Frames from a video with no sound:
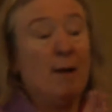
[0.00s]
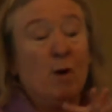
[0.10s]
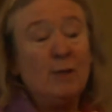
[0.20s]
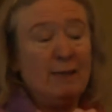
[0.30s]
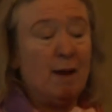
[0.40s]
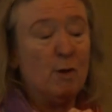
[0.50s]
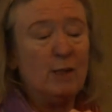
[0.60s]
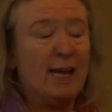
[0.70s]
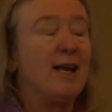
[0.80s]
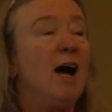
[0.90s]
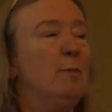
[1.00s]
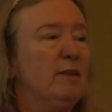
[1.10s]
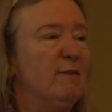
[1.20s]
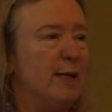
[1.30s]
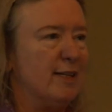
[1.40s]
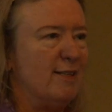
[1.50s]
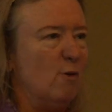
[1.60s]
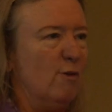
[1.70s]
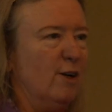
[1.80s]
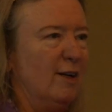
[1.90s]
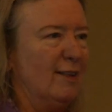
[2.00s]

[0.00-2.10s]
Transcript: I'm, only, I'm only a couple of minutes over.